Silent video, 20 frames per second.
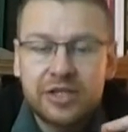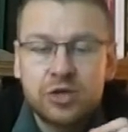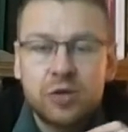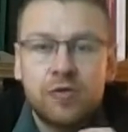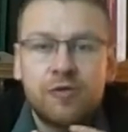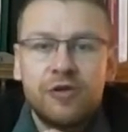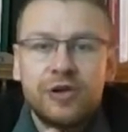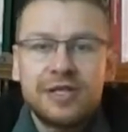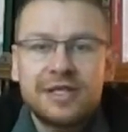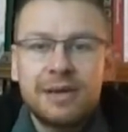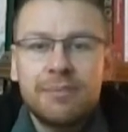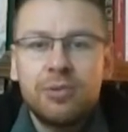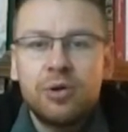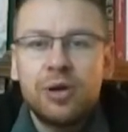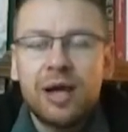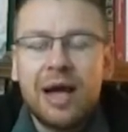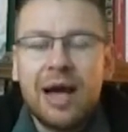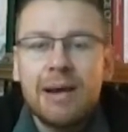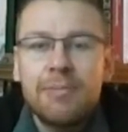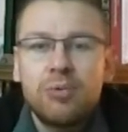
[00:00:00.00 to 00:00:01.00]
So, for
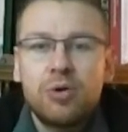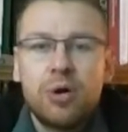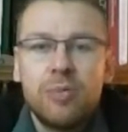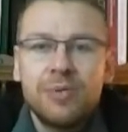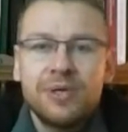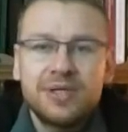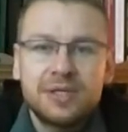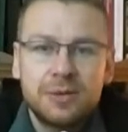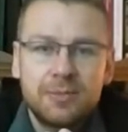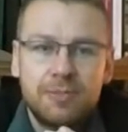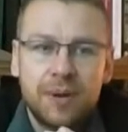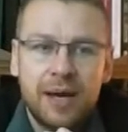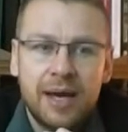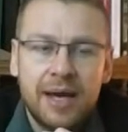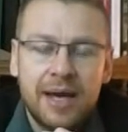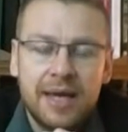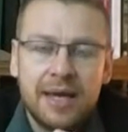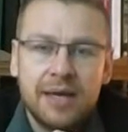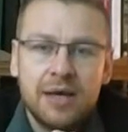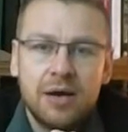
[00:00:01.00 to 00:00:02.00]
example, I promise to
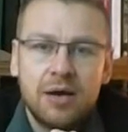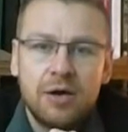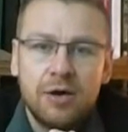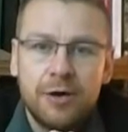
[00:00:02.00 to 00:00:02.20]
pay